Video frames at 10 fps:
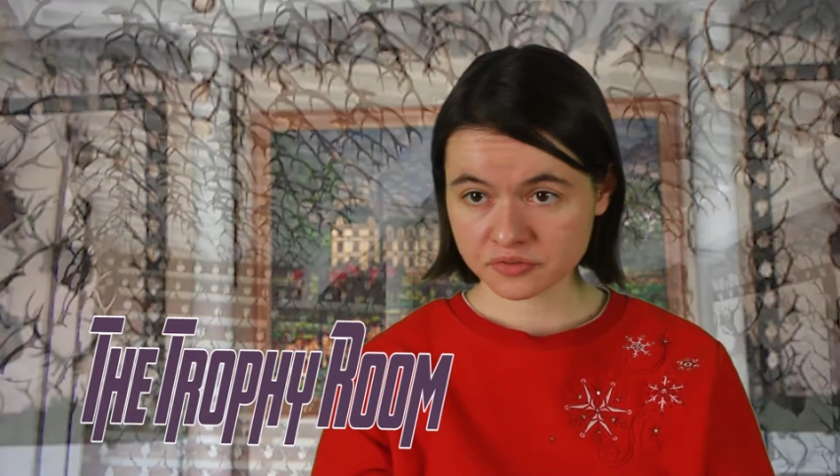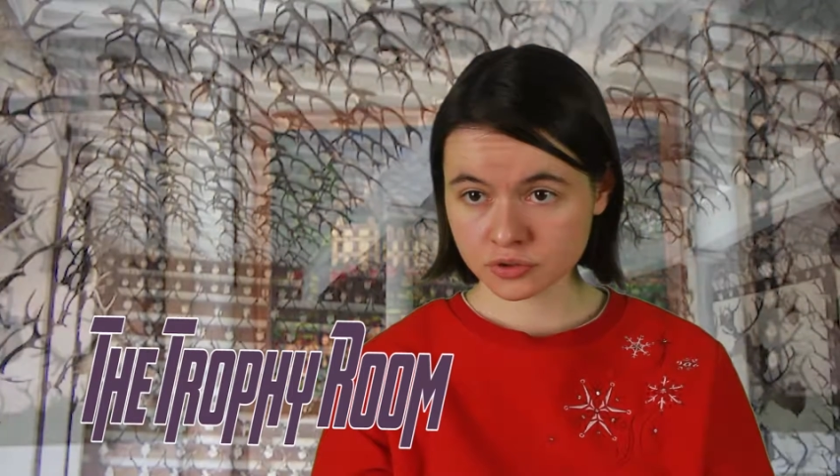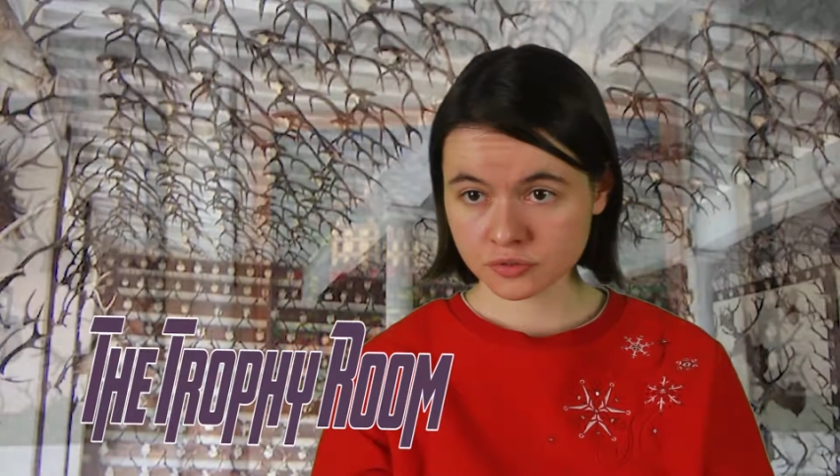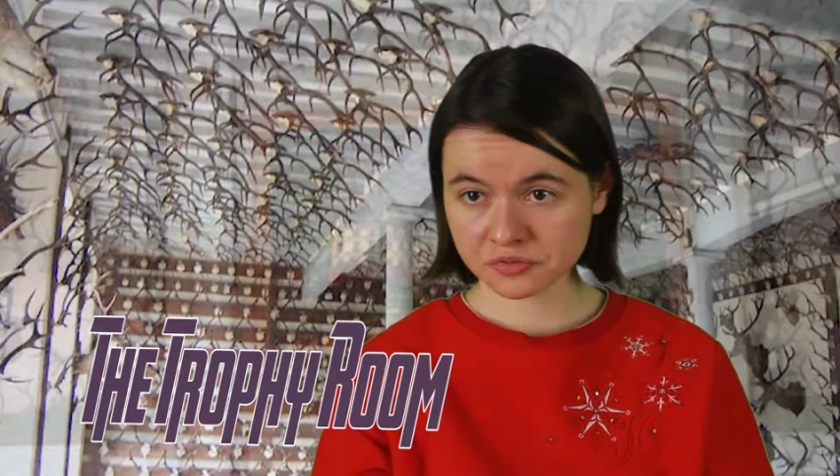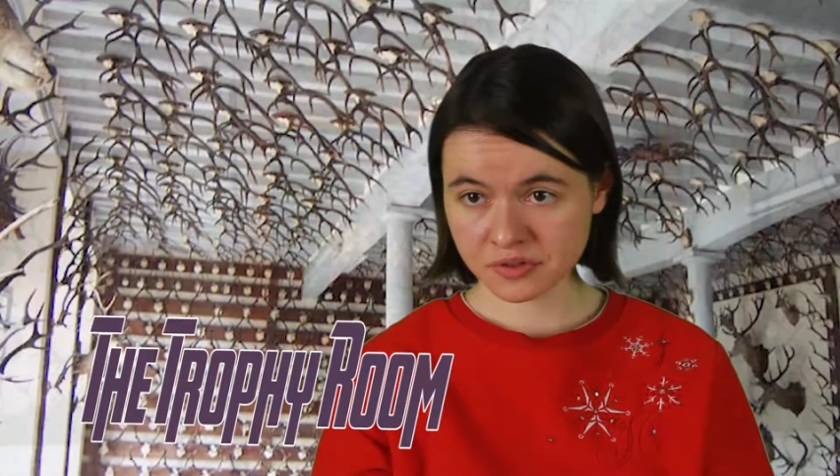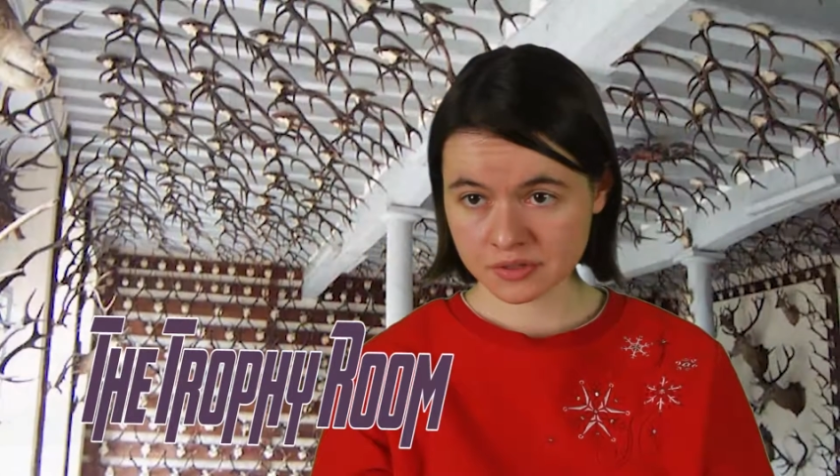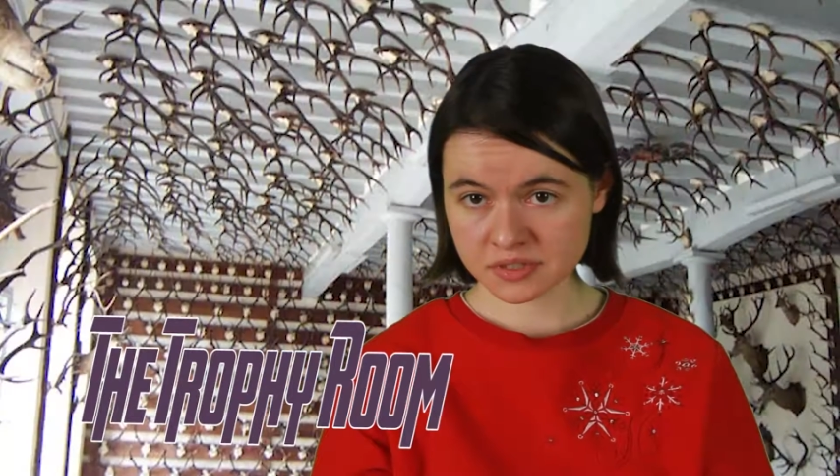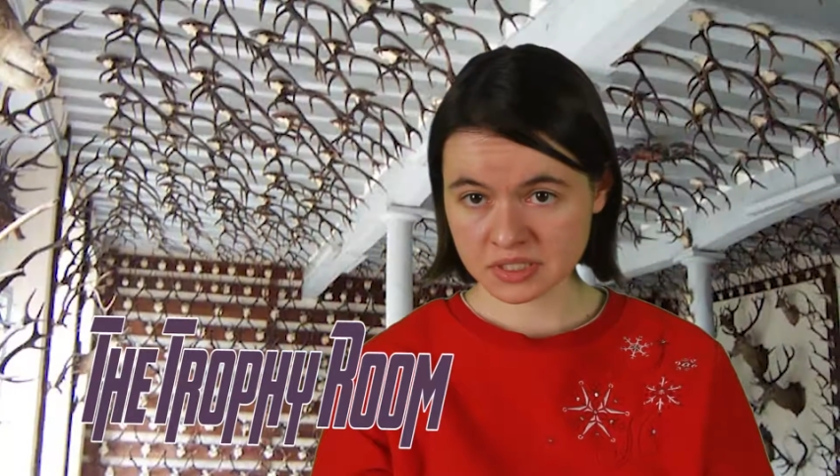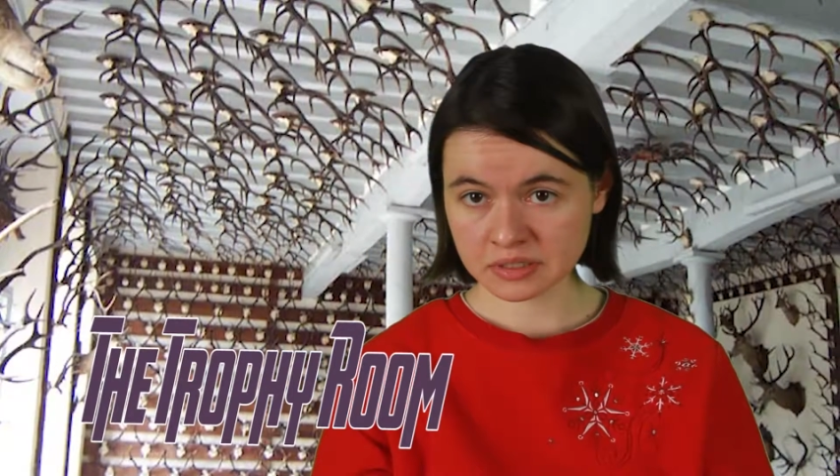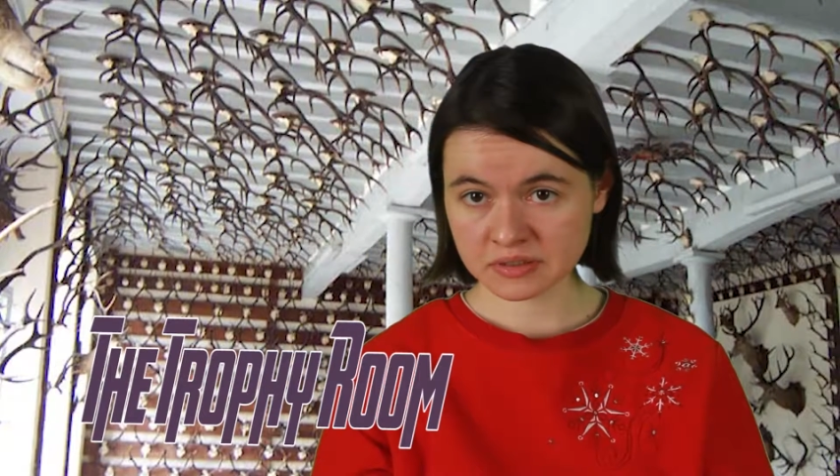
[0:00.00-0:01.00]

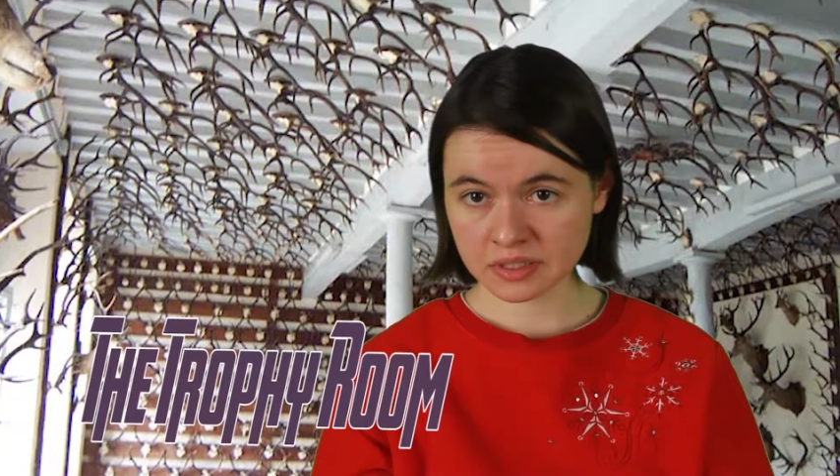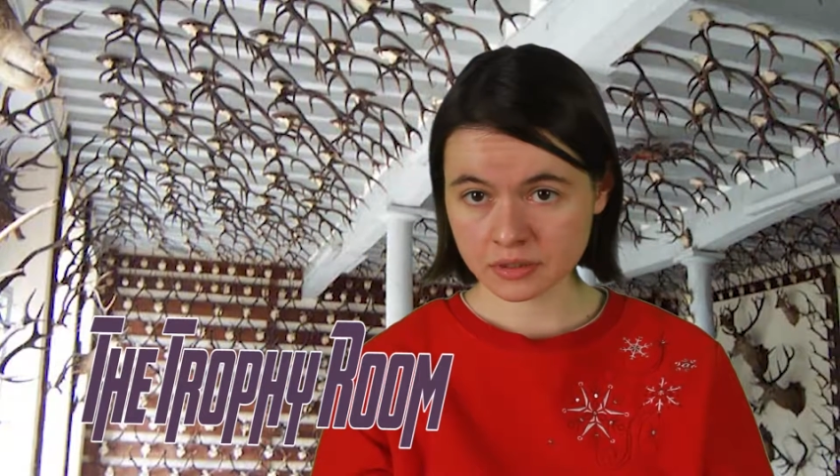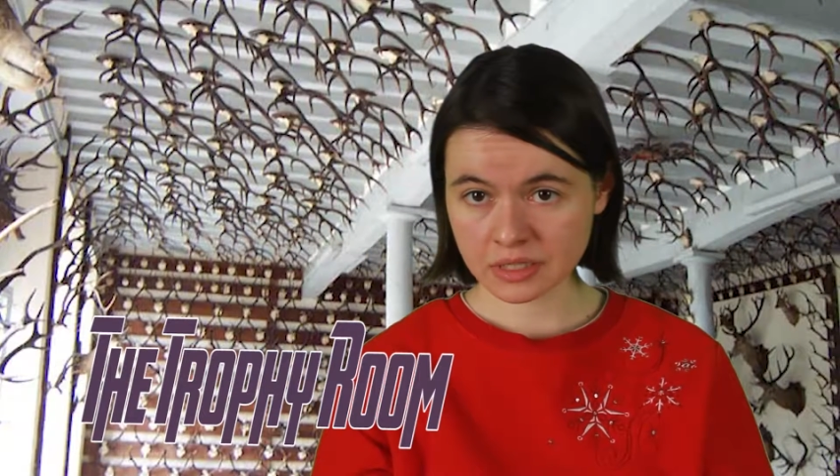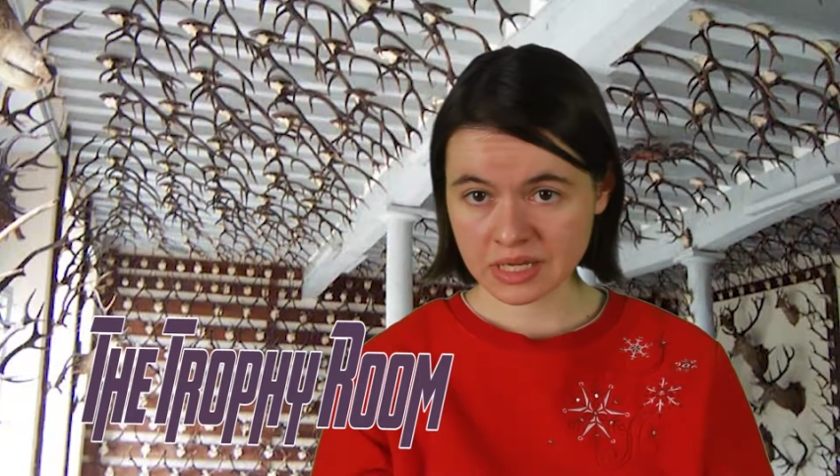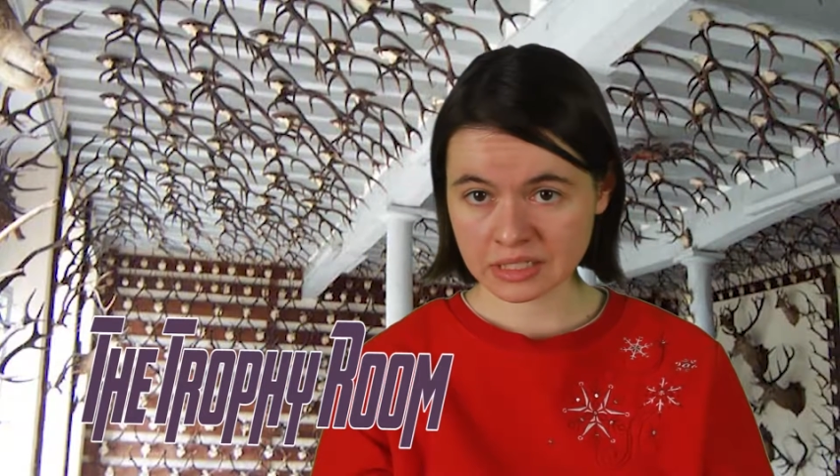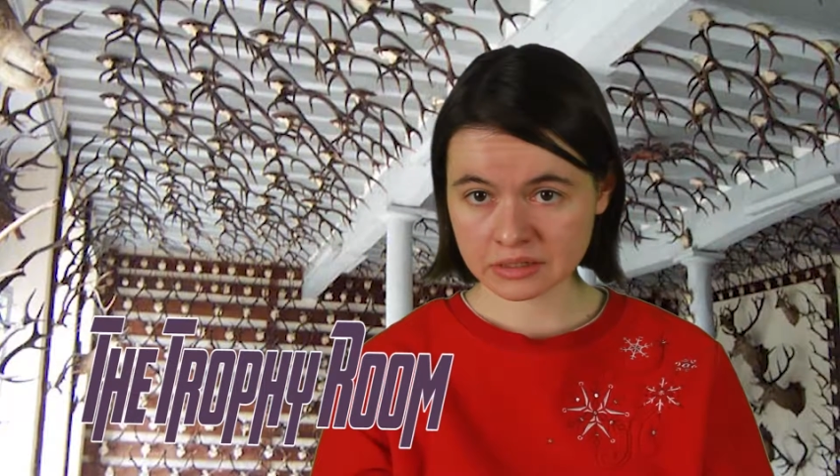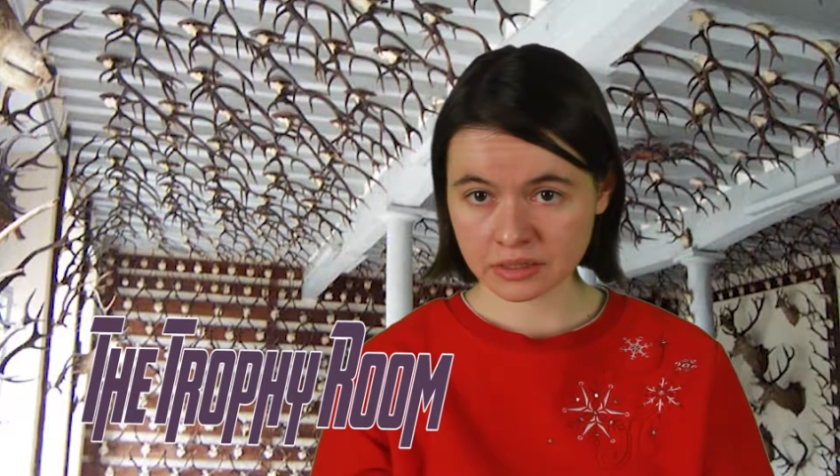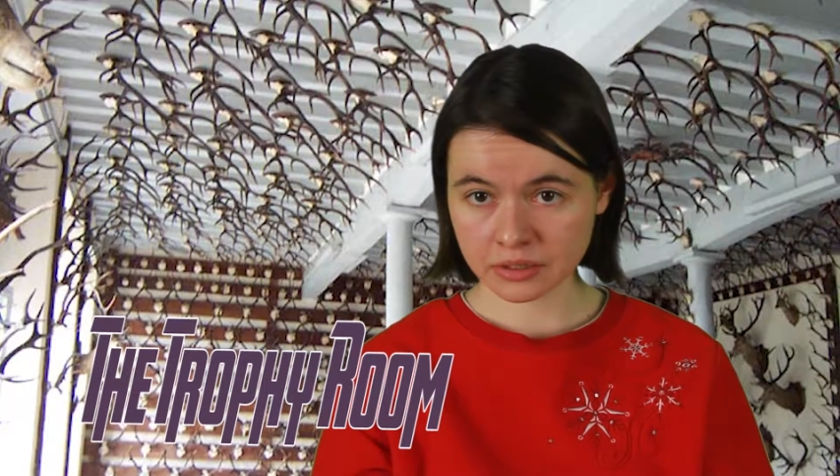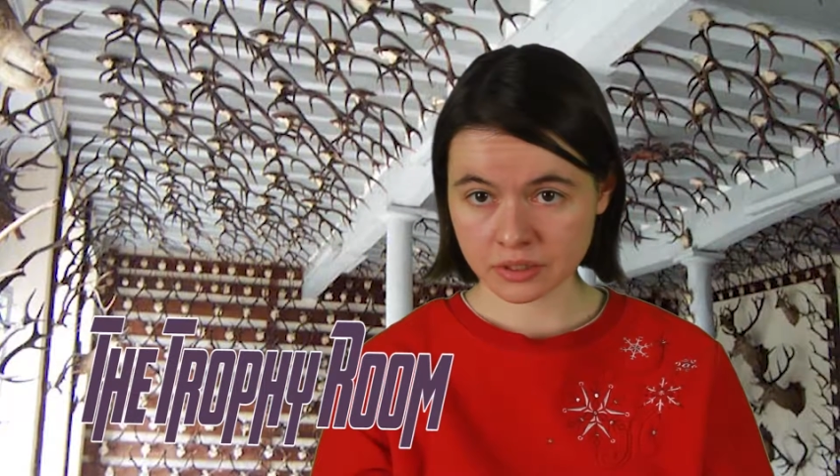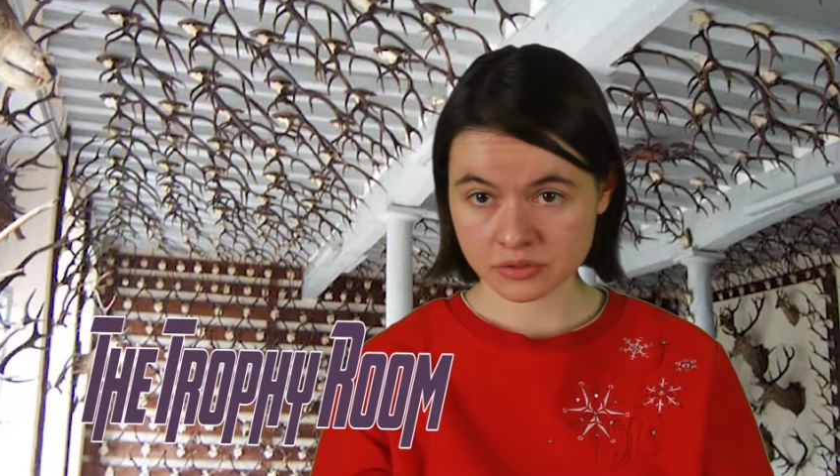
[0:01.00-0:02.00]
2,000 deer
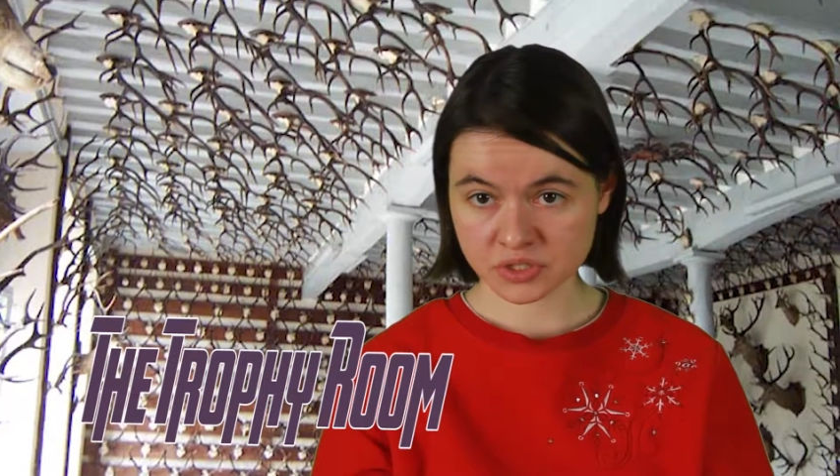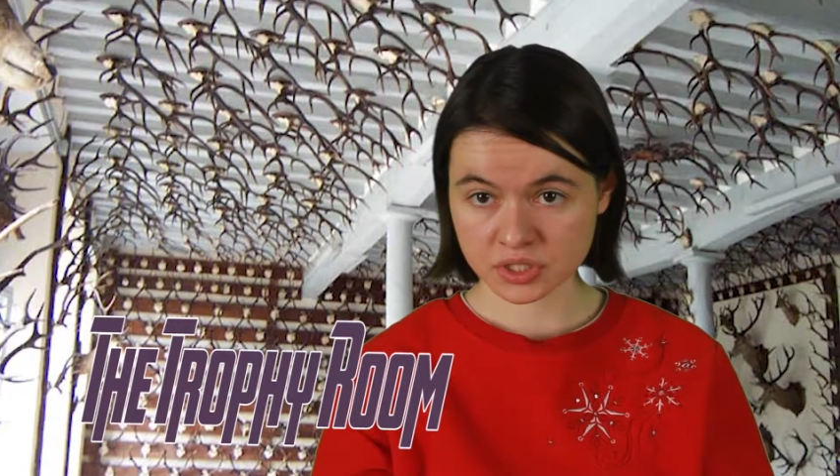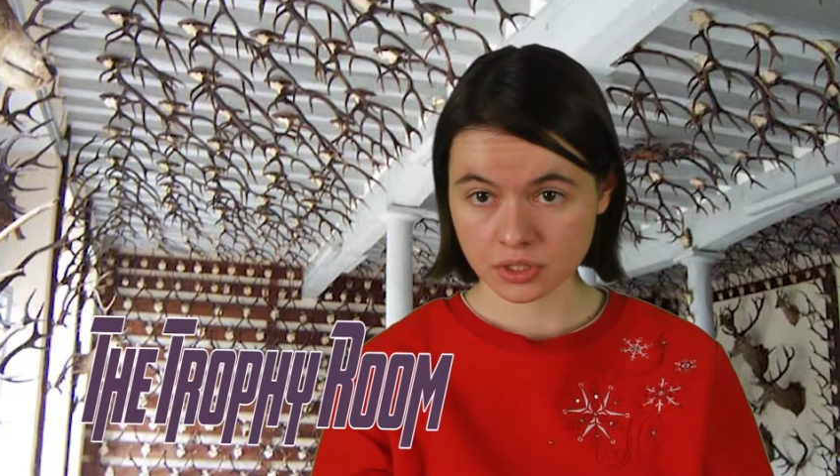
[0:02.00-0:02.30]
antlers,